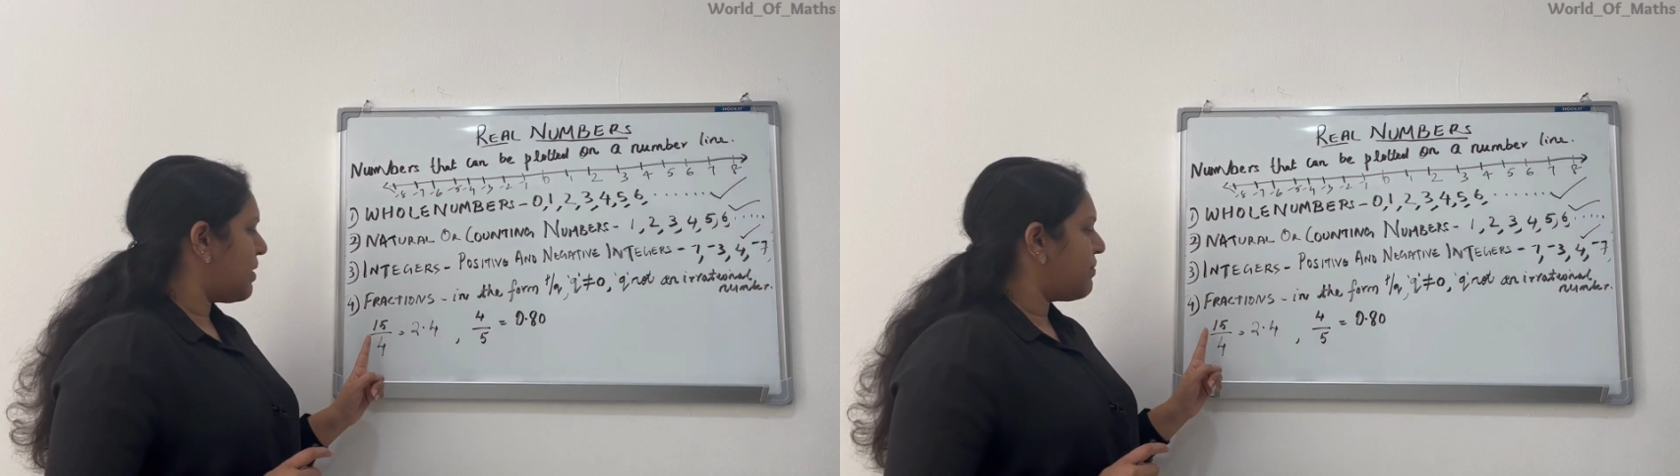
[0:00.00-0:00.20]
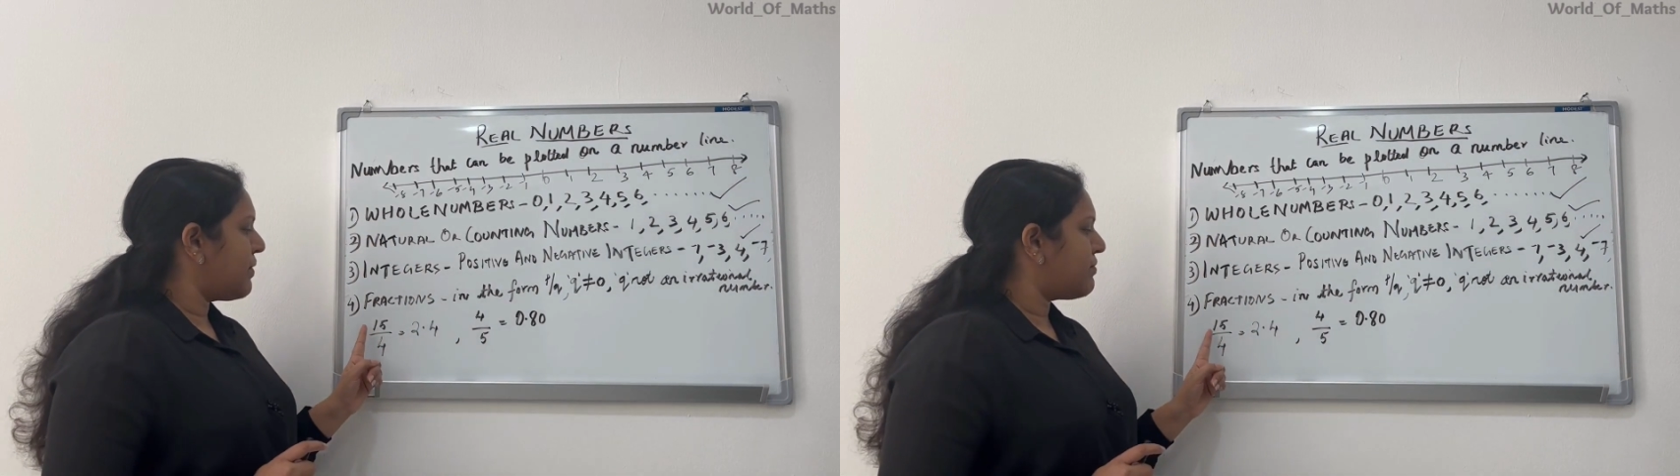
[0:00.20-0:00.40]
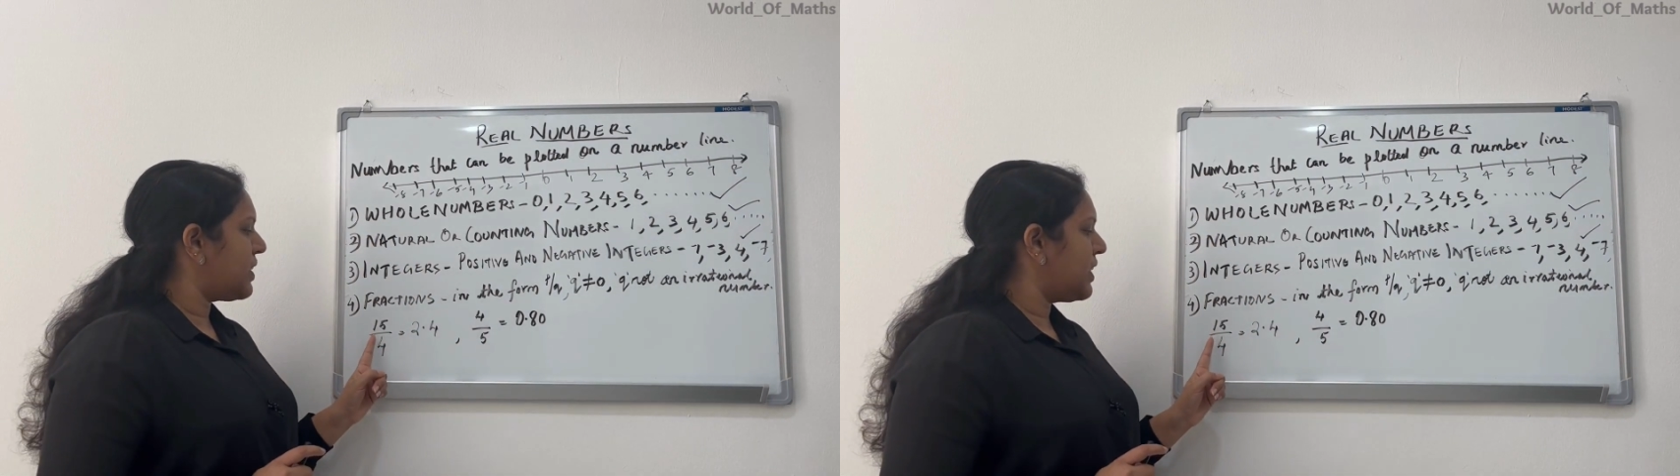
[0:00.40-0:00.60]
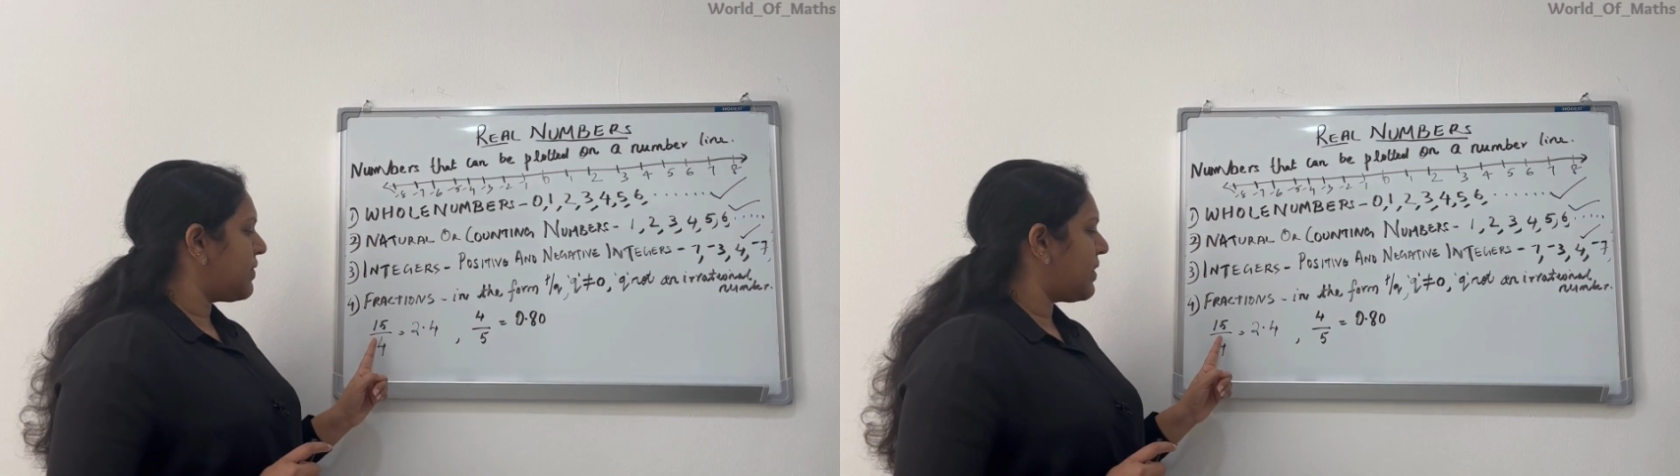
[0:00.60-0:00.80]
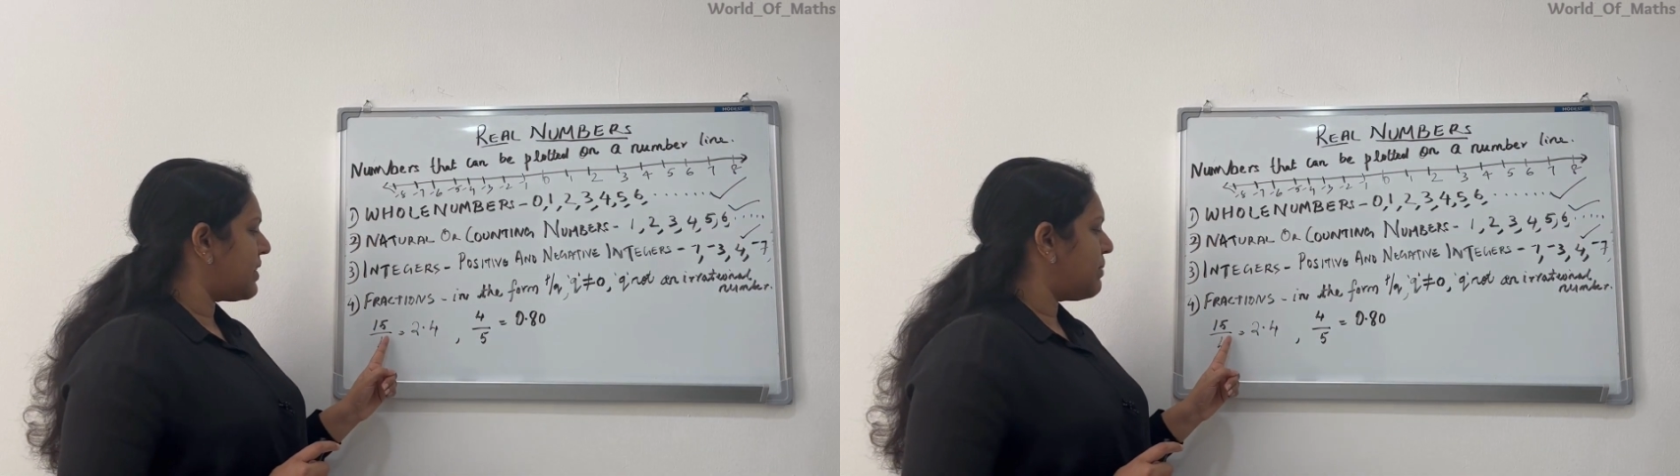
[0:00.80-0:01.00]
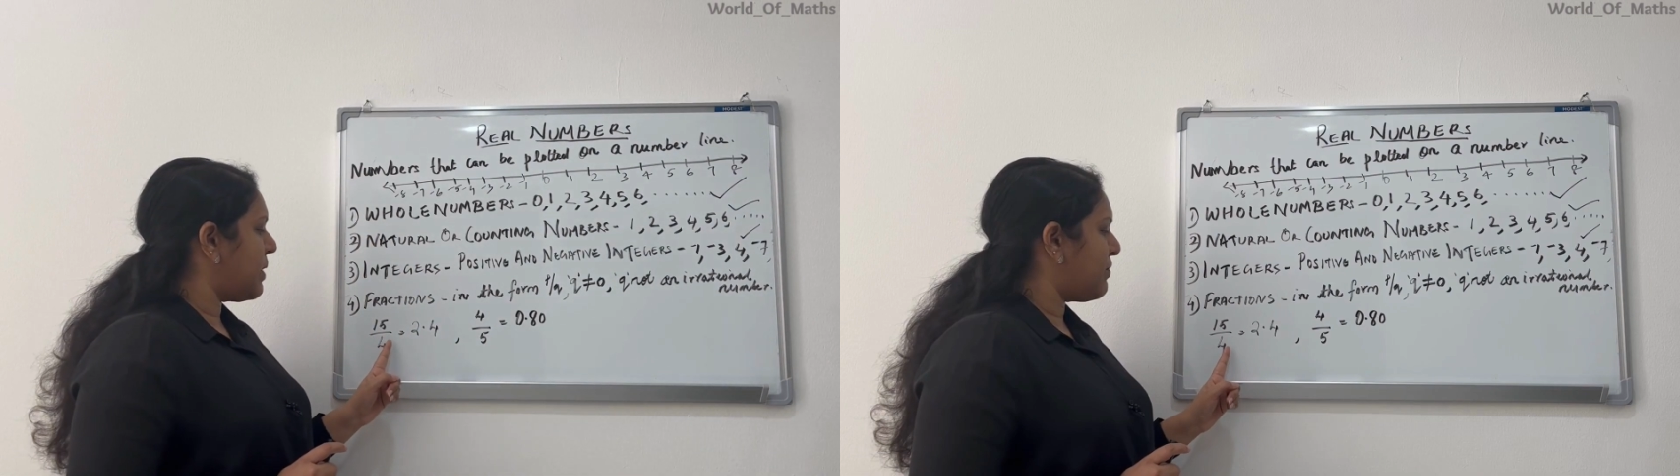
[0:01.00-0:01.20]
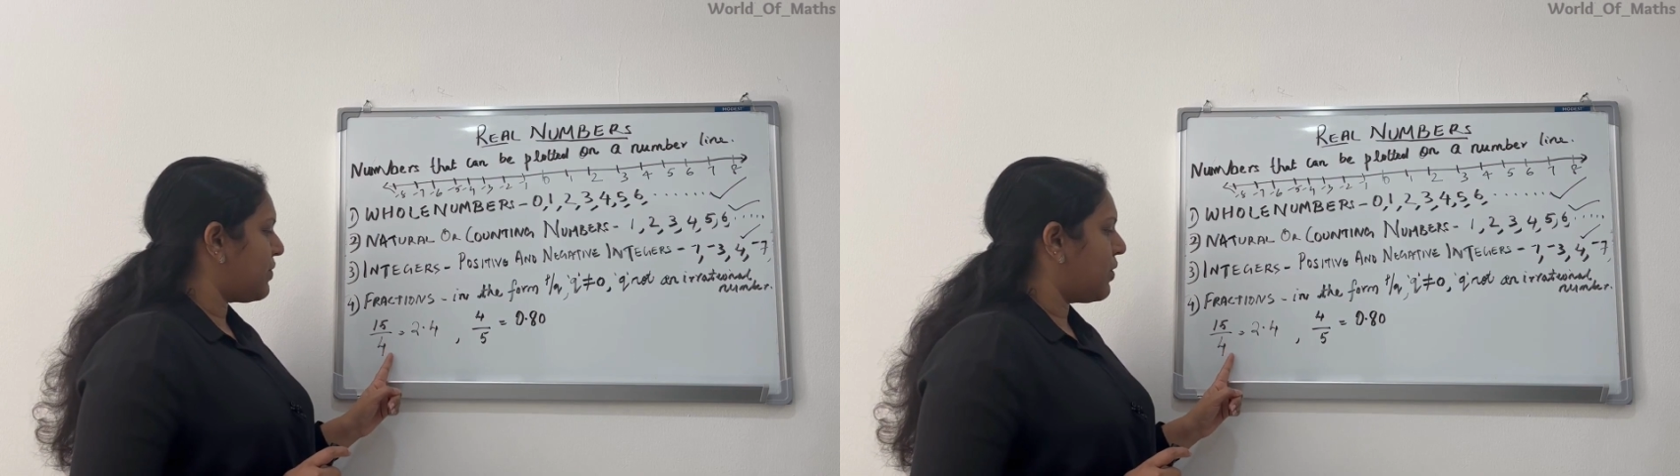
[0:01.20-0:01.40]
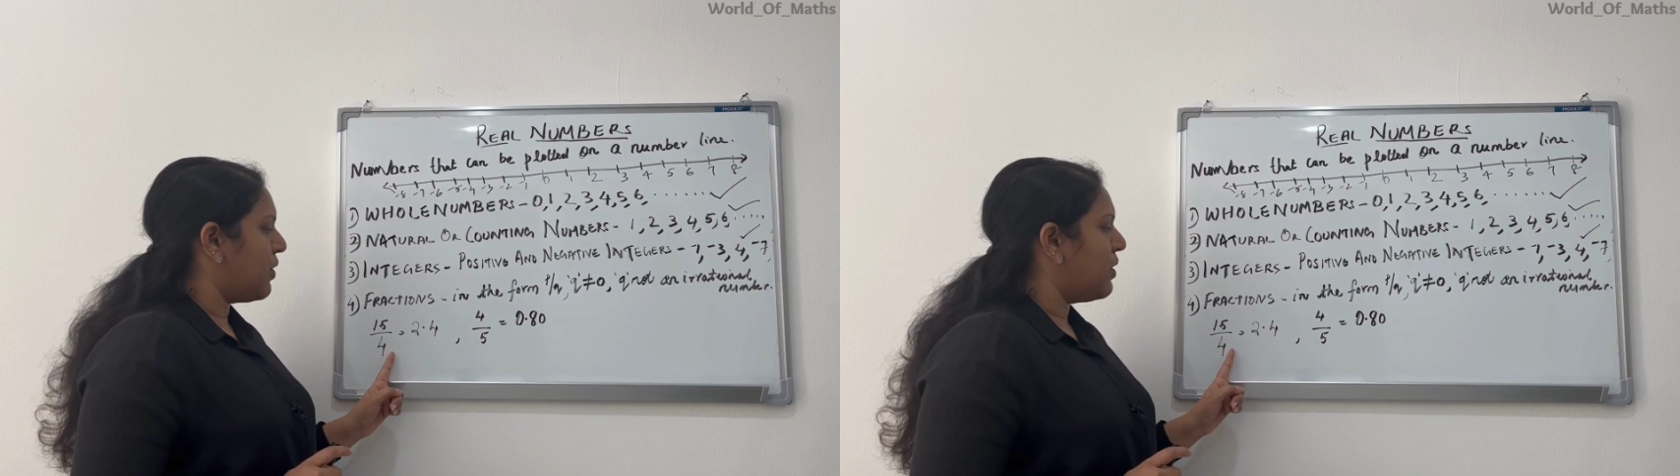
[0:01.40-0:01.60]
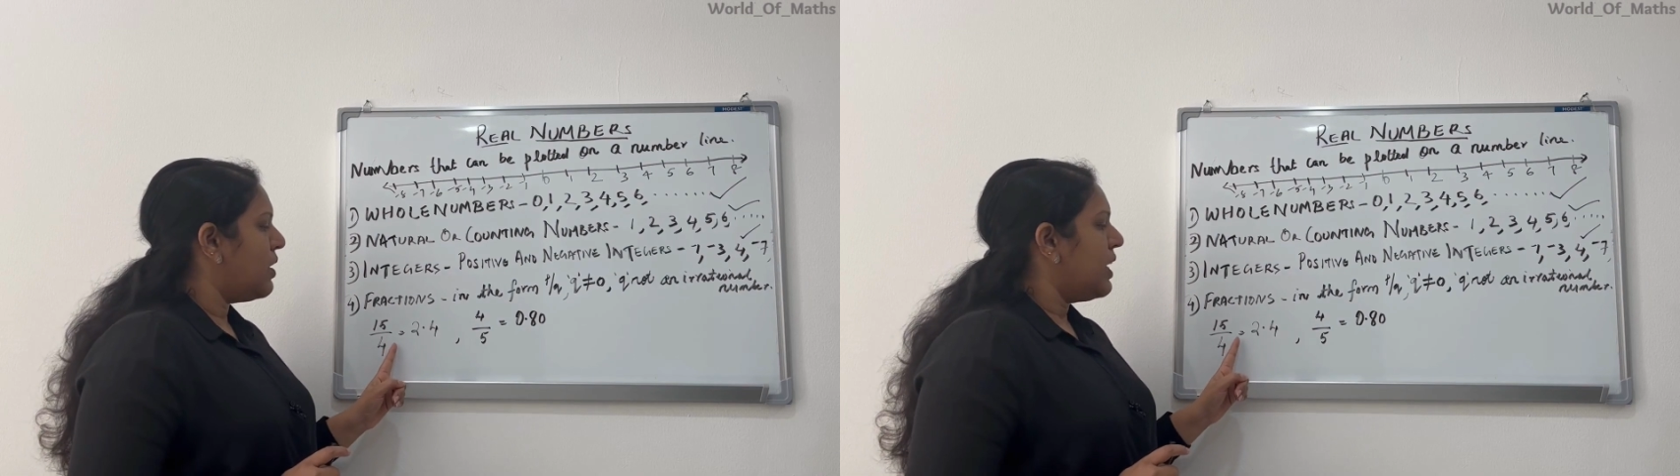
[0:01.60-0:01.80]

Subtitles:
15 divided by 4.